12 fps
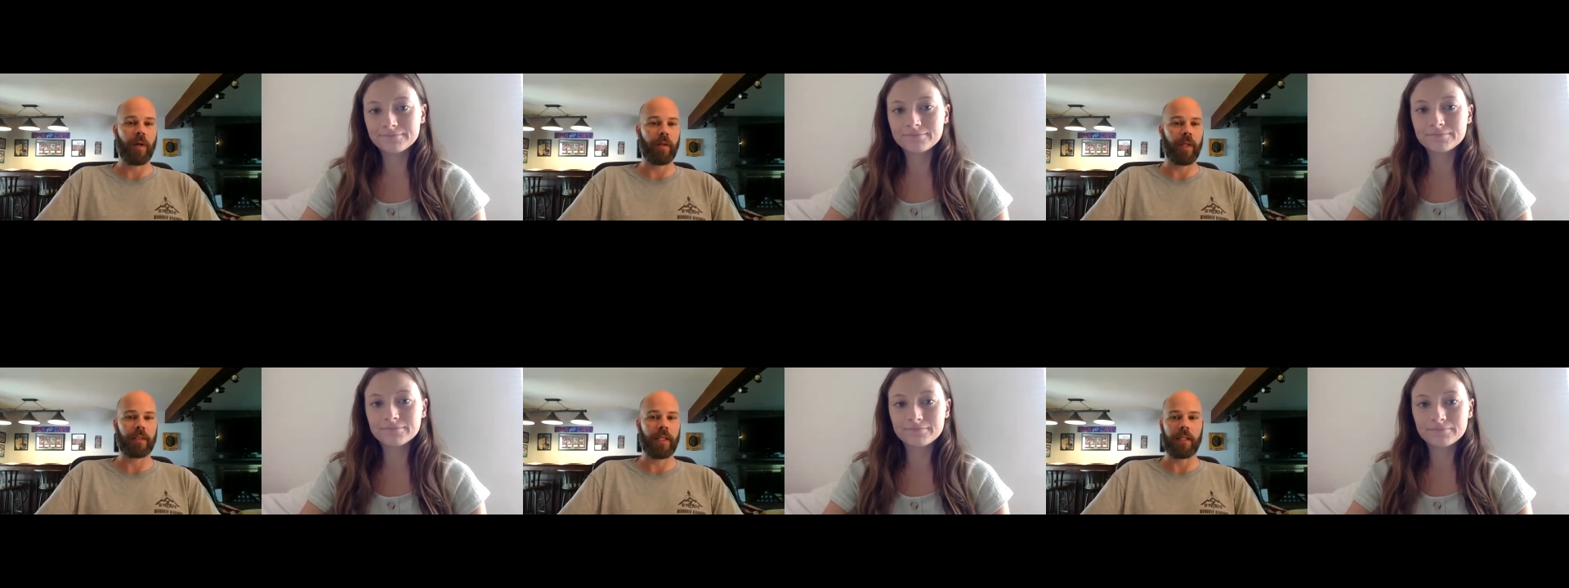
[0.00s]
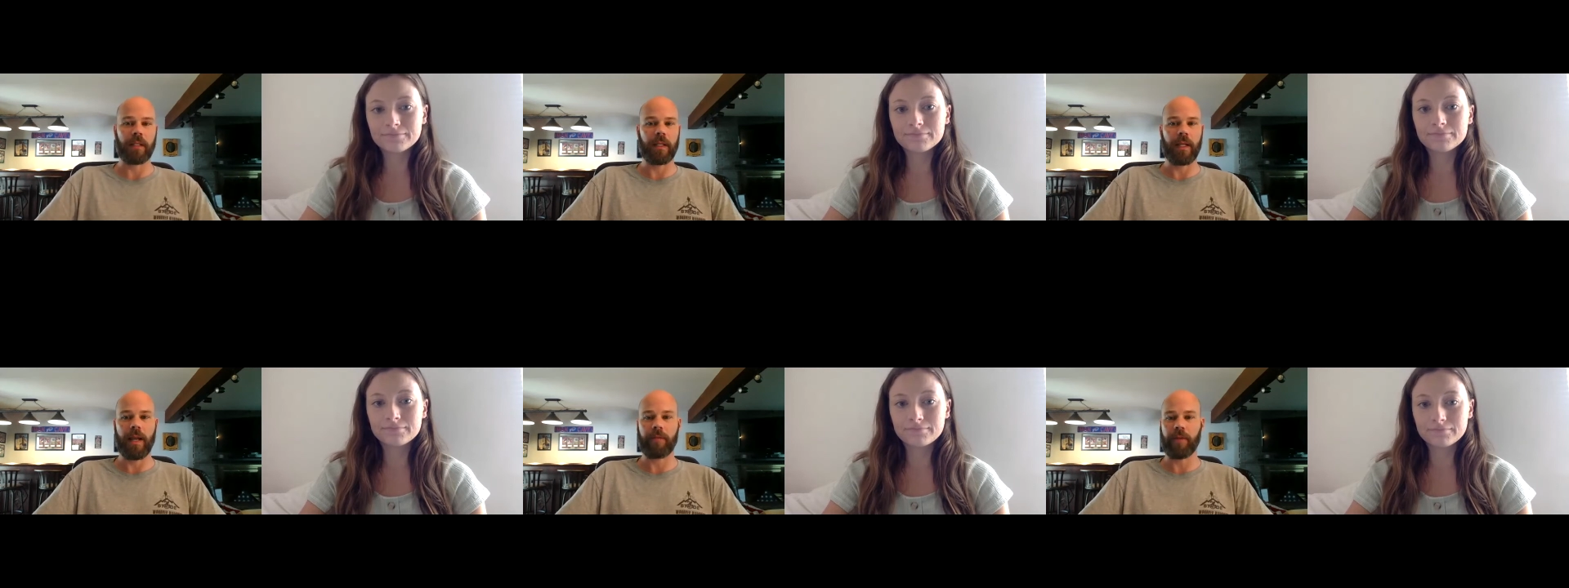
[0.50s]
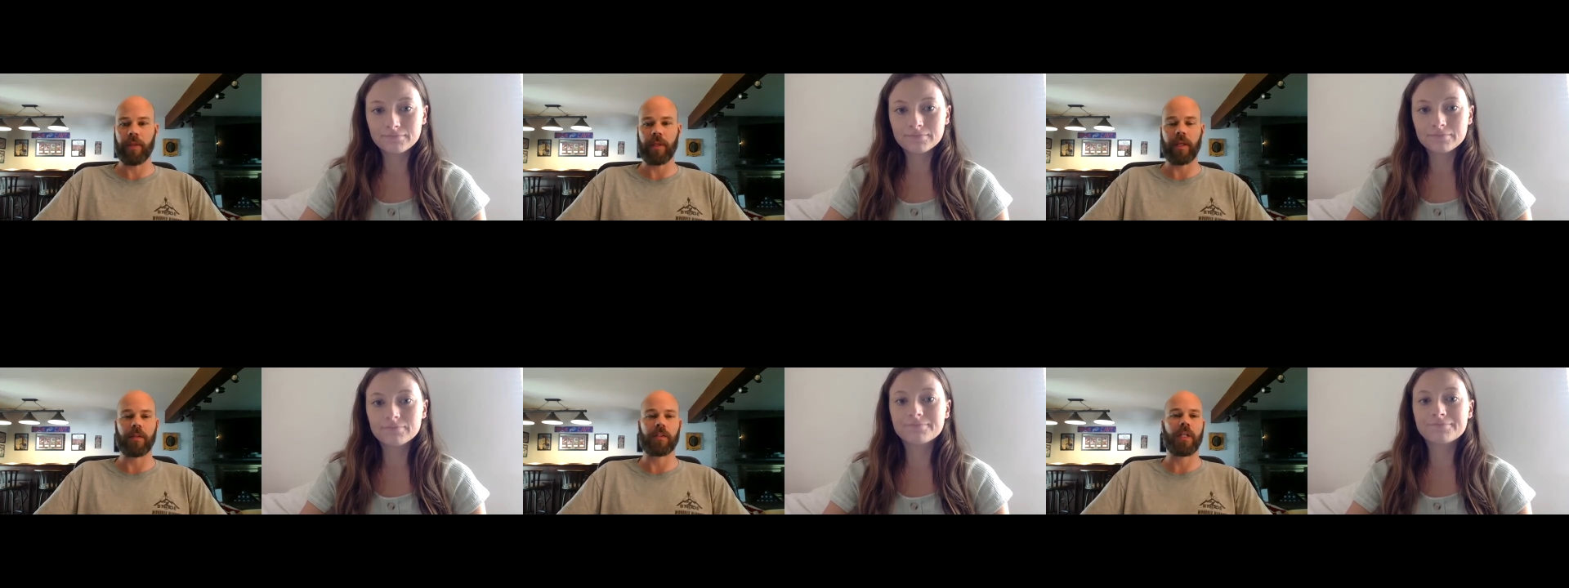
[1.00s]
Speaker 1: They said everything
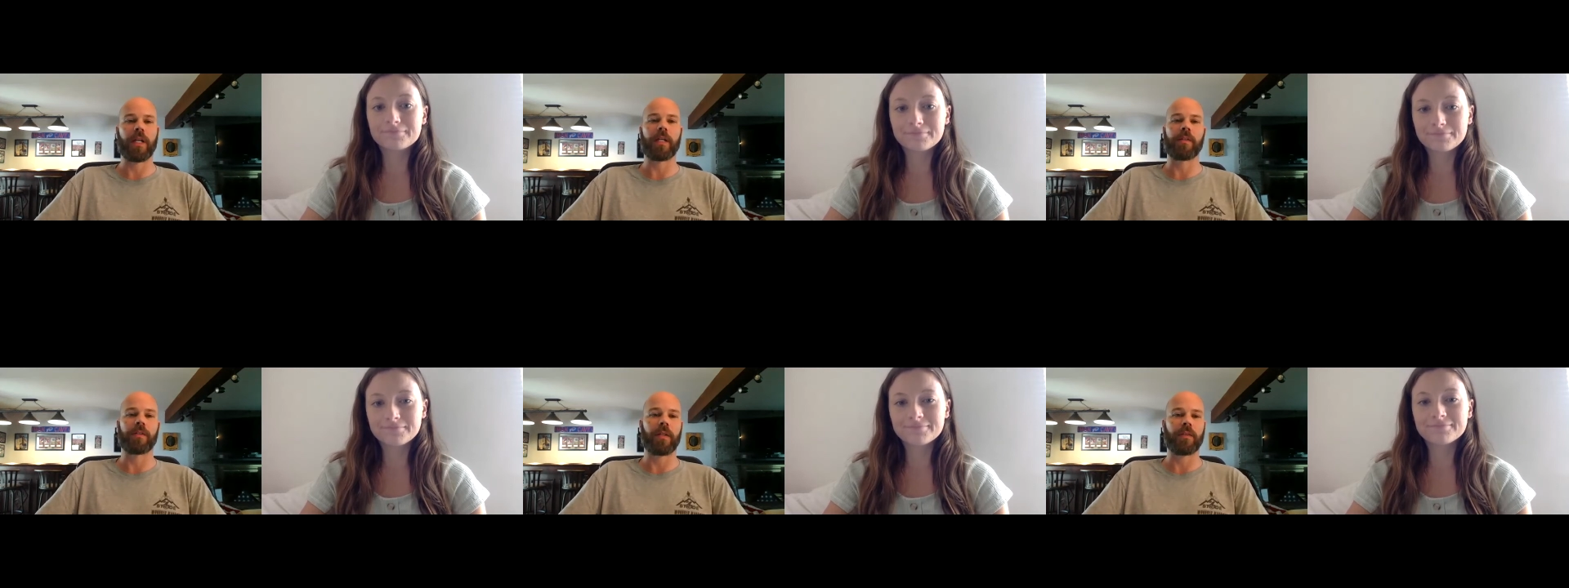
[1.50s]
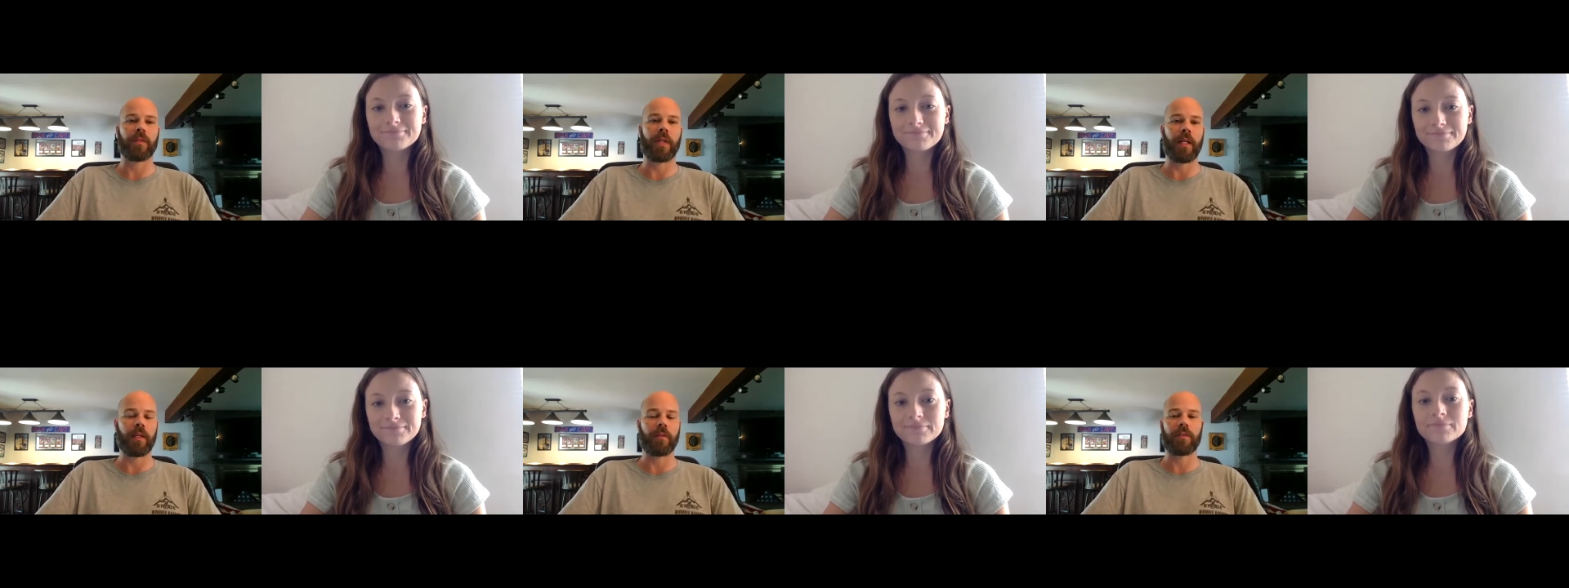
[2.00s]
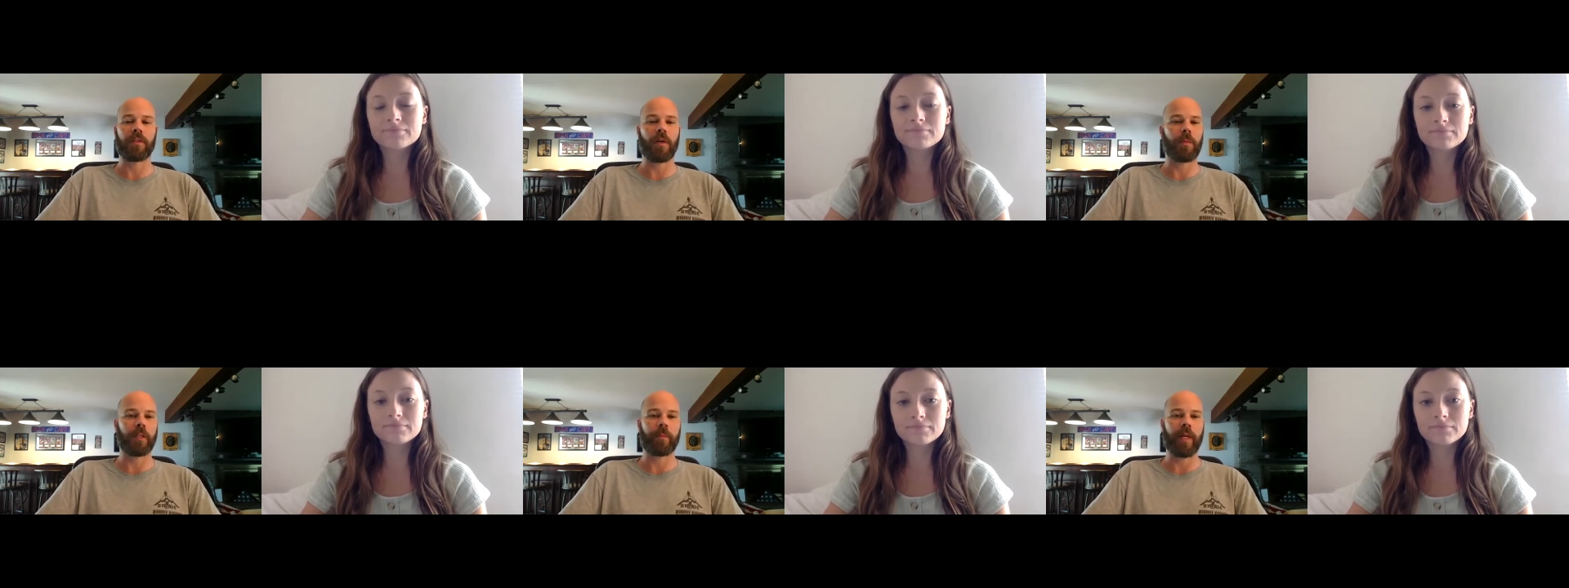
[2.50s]
has changed since then. It's so
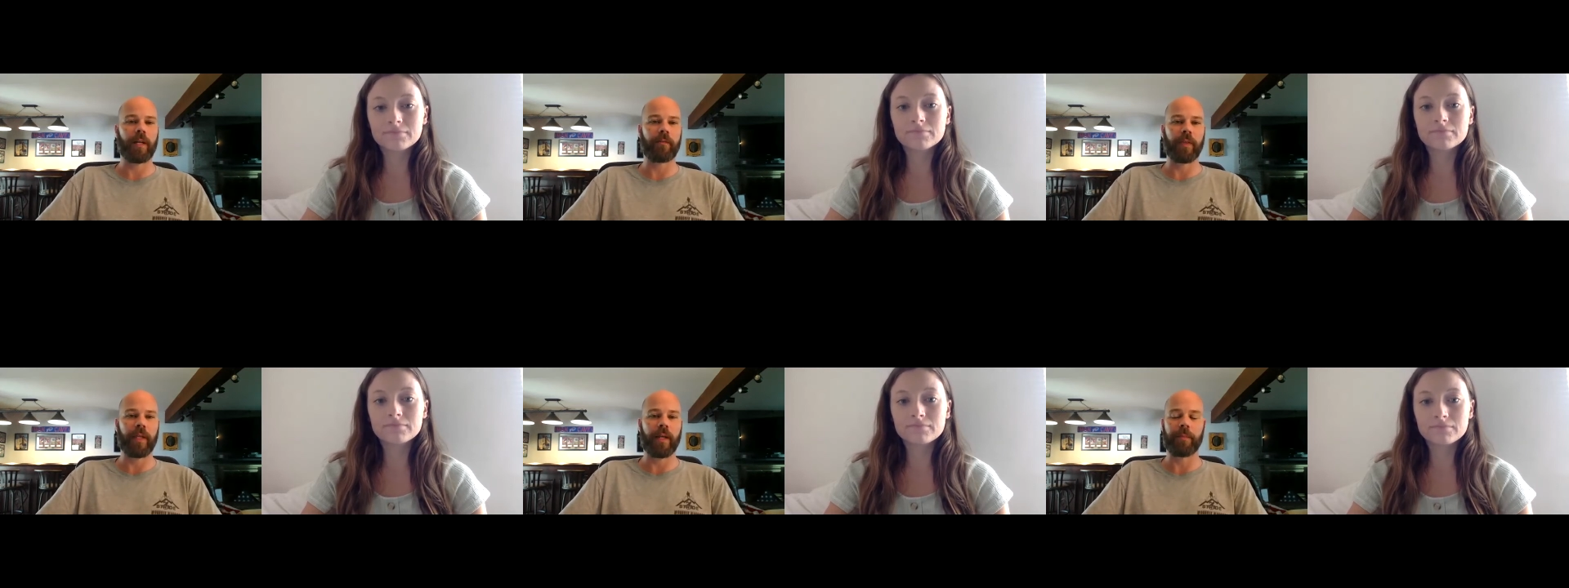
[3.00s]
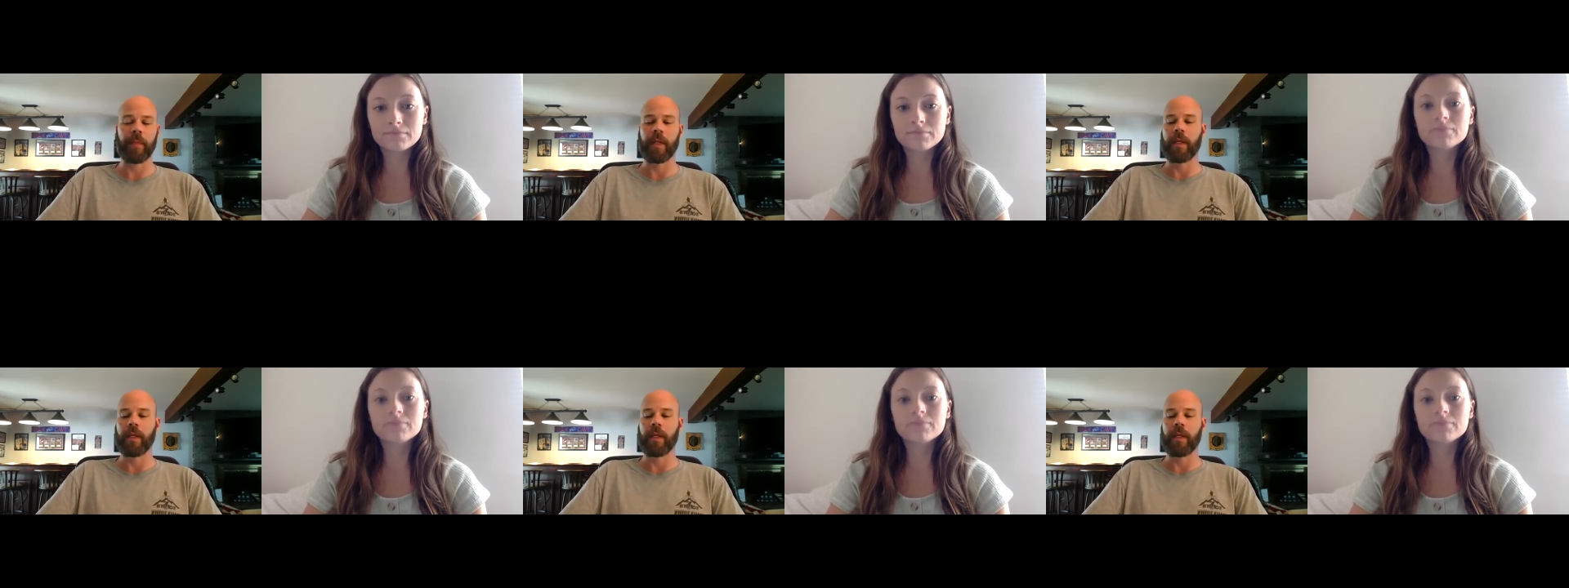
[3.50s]
much better for them.